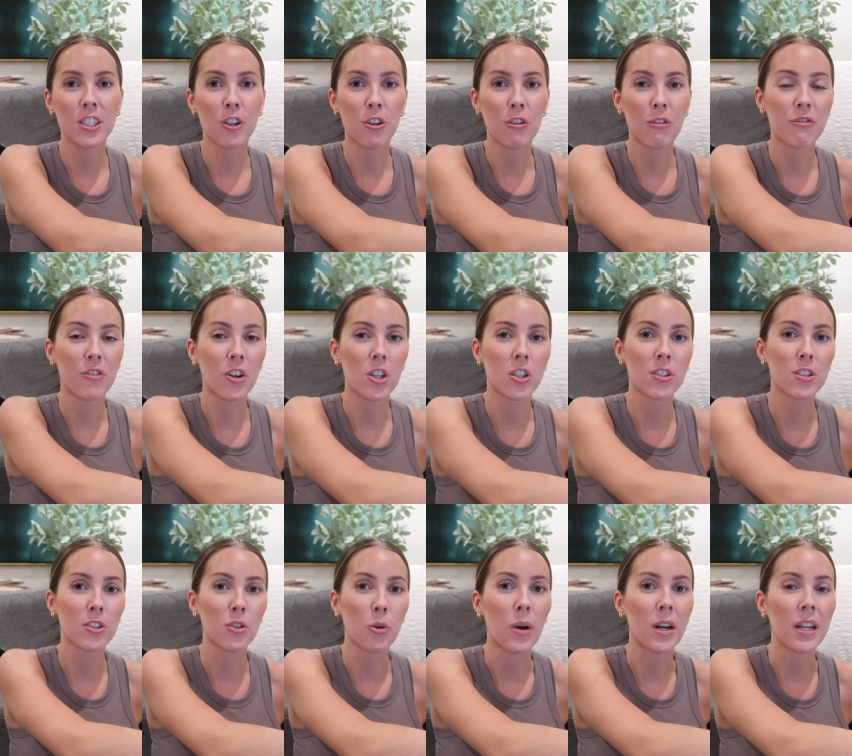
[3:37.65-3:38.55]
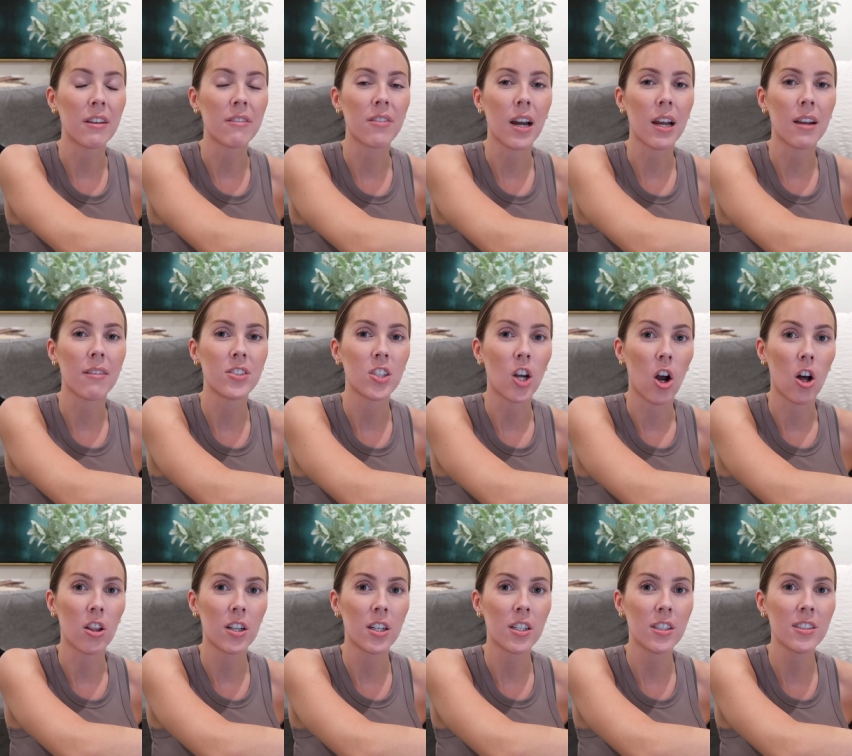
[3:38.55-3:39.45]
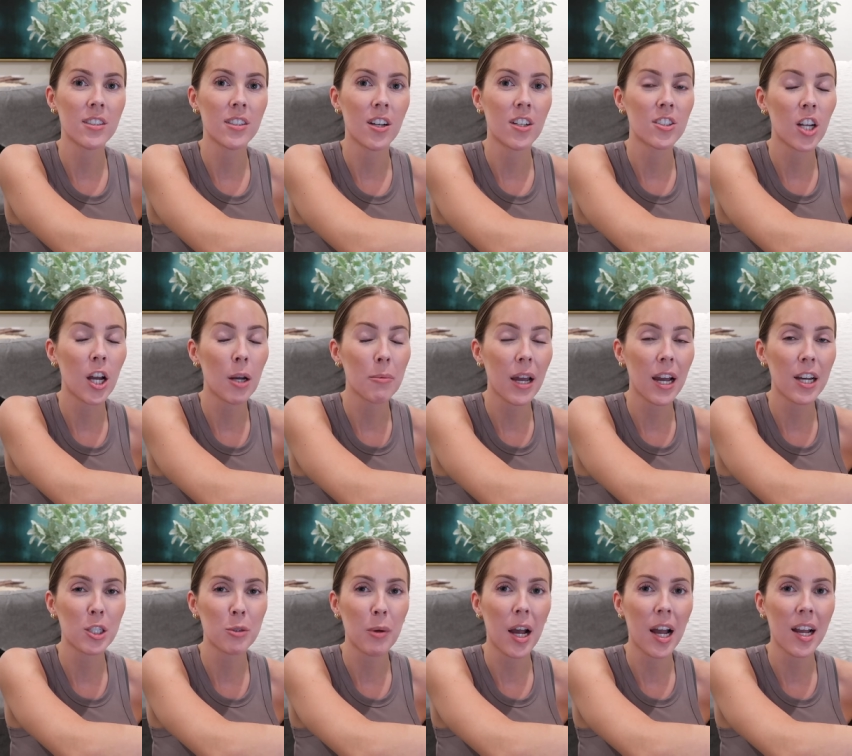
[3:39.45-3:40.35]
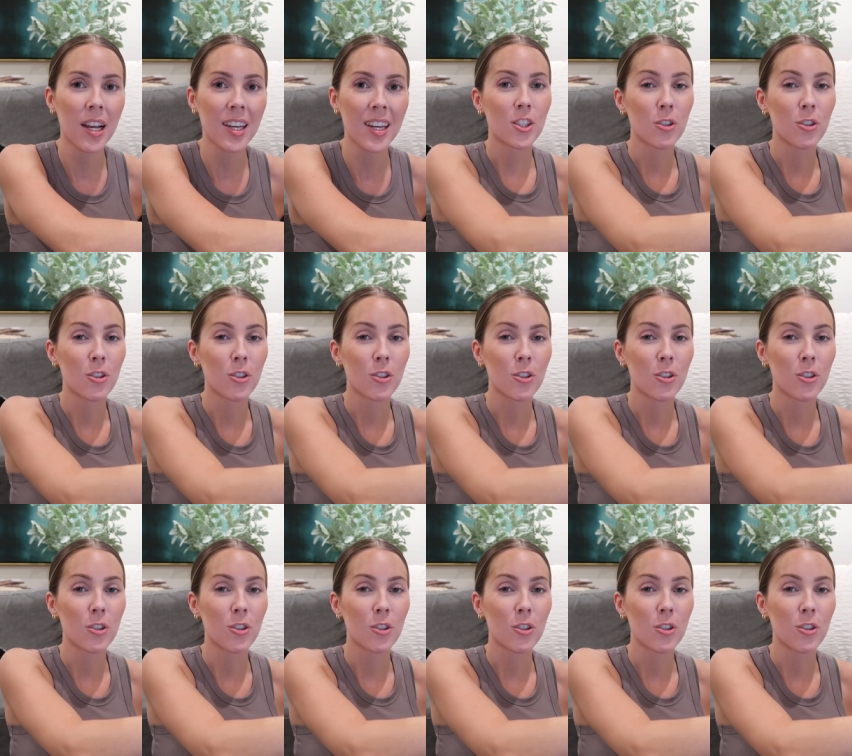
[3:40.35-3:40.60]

your first $25 on Top Cashback.